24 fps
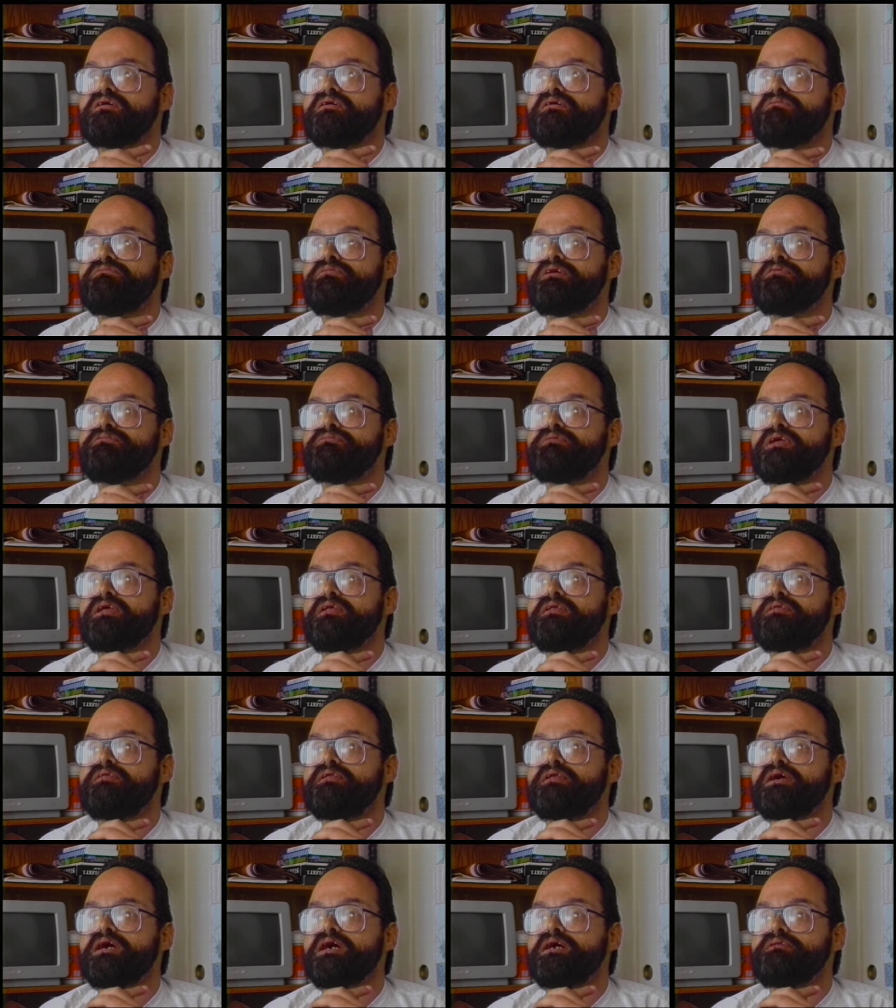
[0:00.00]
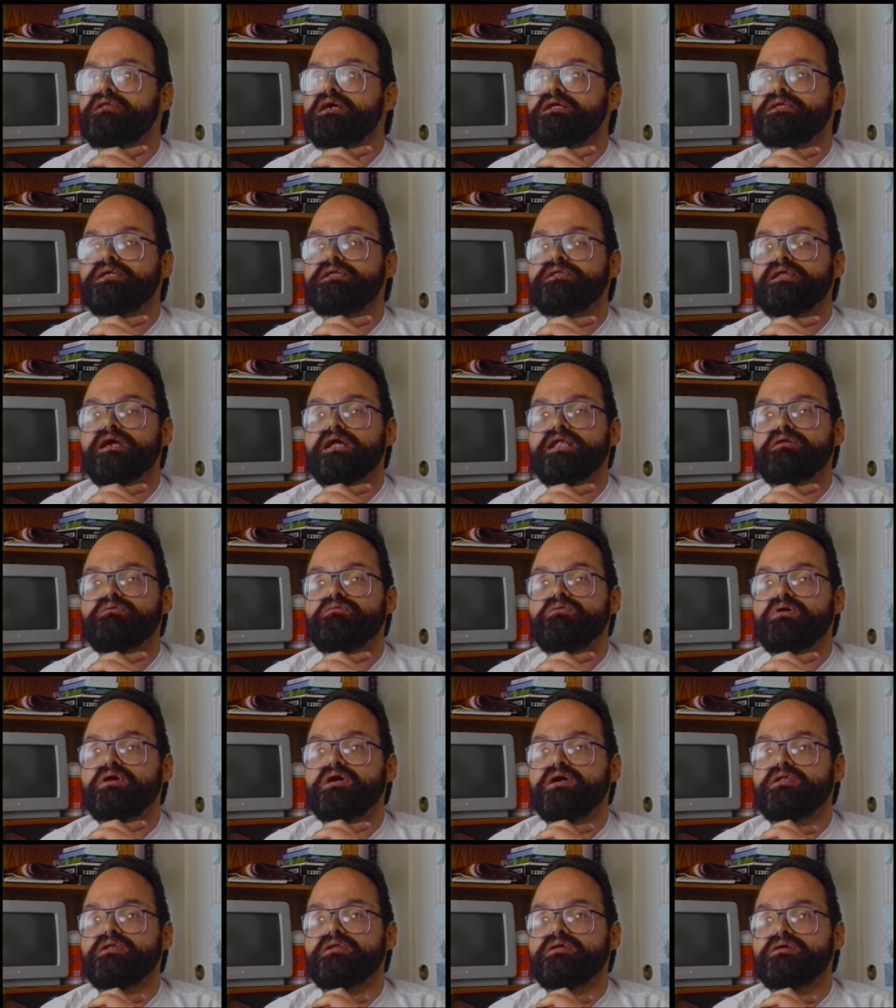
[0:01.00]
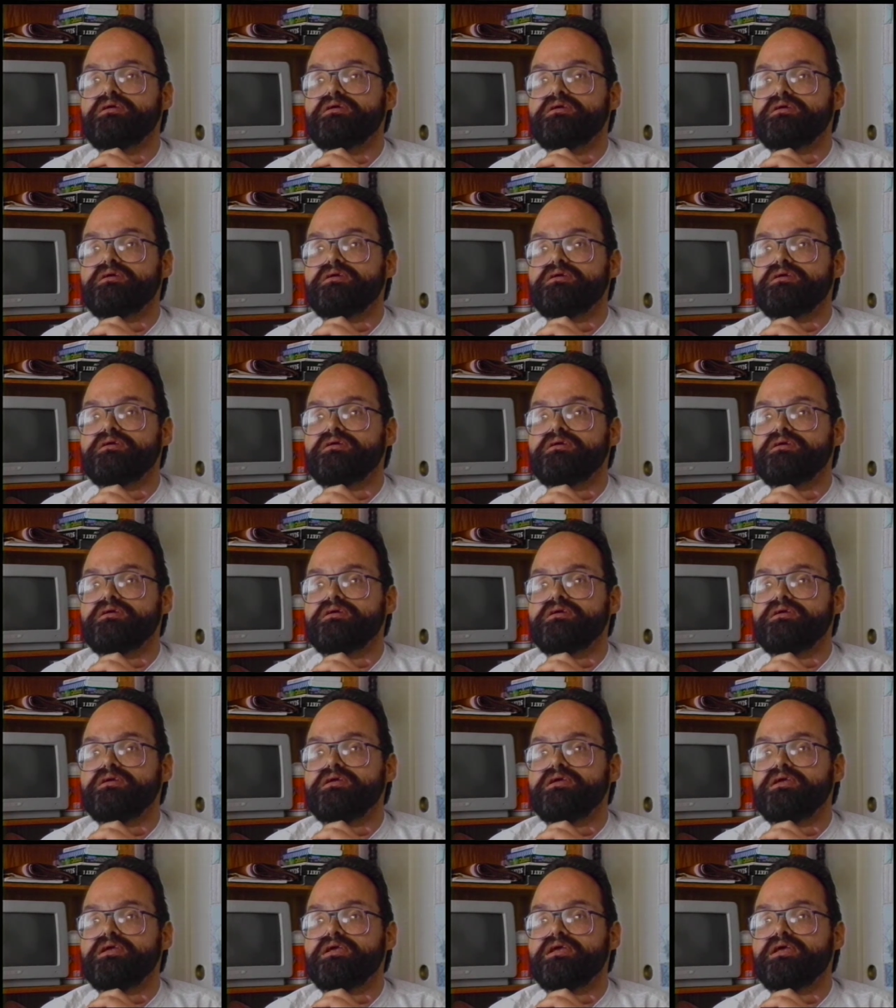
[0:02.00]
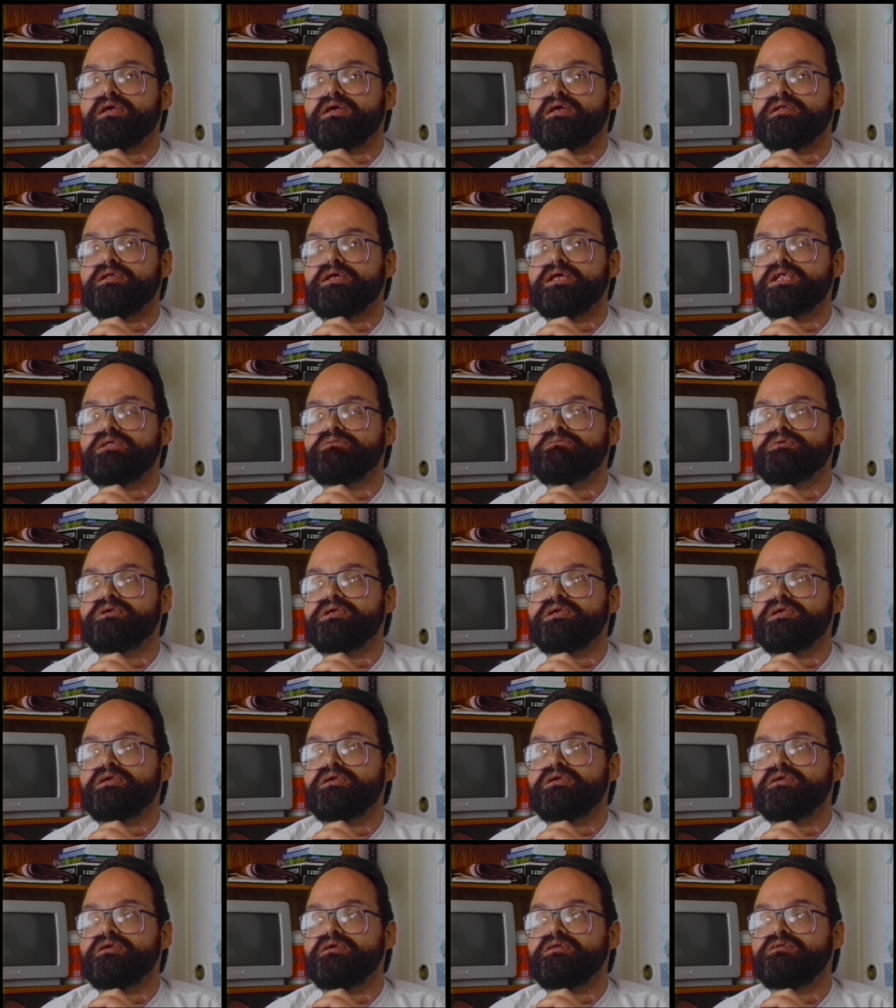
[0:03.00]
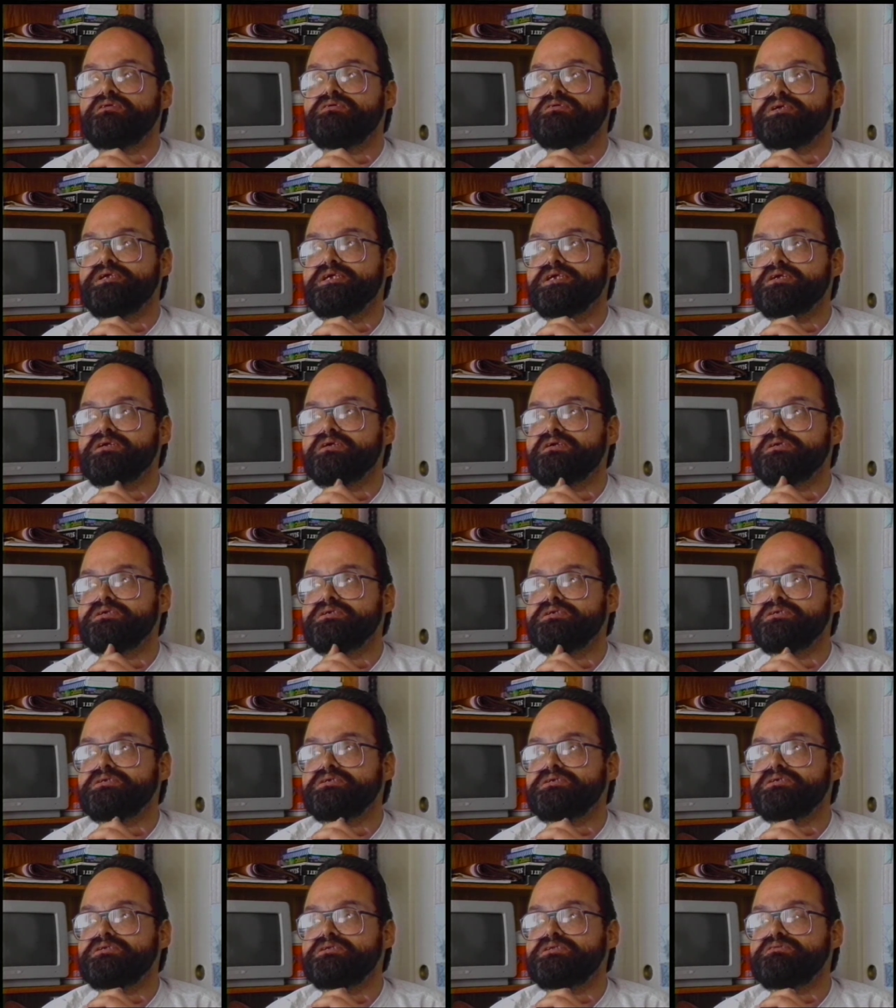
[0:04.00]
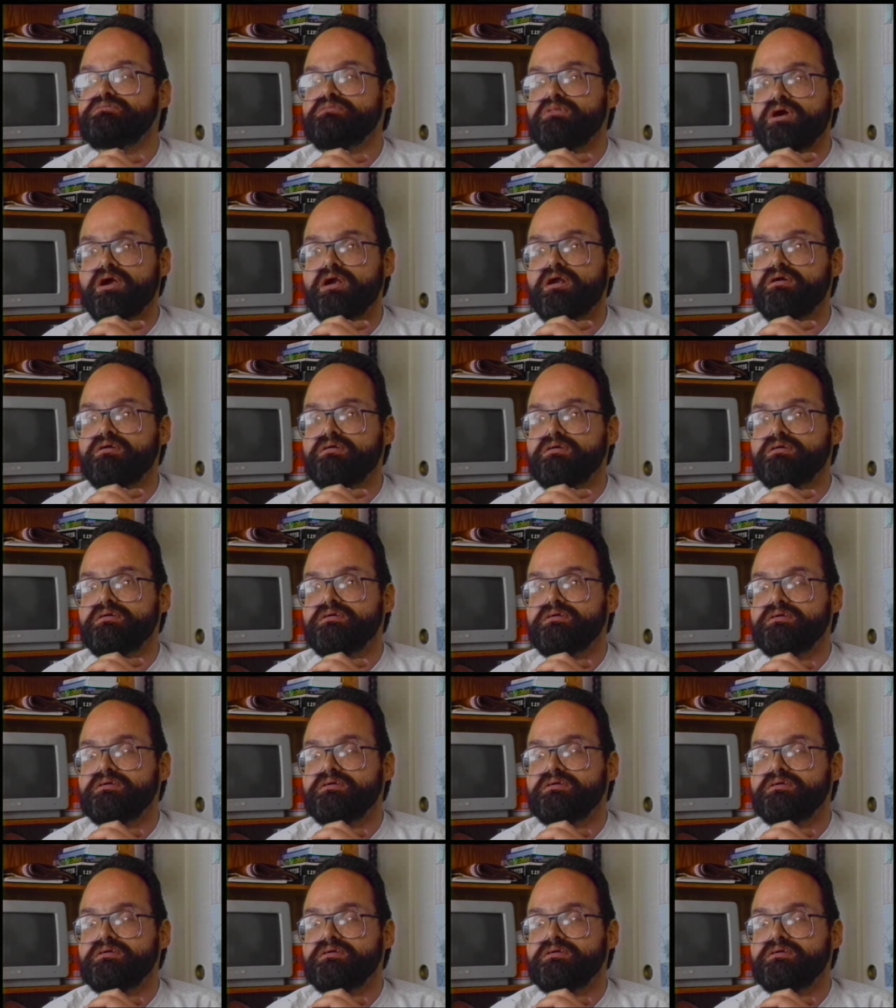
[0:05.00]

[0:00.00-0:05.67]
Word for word: fifteenth, uh, nineteen ninety one, and it'll be two years tomorrow.